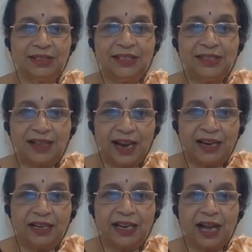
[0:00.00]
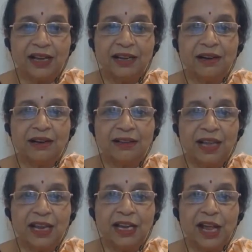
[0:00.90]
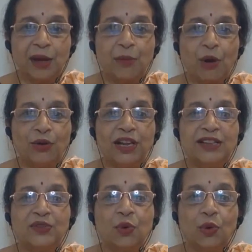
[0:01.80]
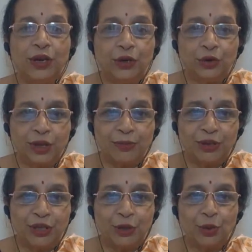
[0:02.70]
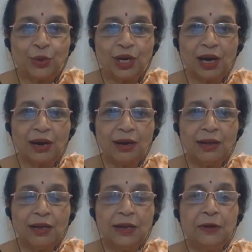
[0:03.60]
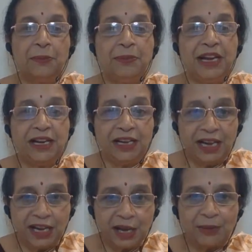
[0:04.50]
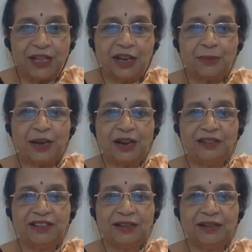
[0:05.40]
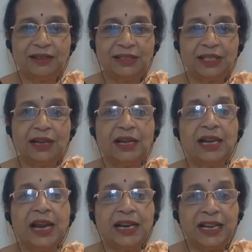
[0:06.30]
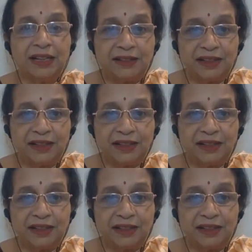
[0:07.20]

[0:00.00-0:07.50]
This entire thing about his going to the Mrityu Loka, meeting Yamadharmaraja, getting the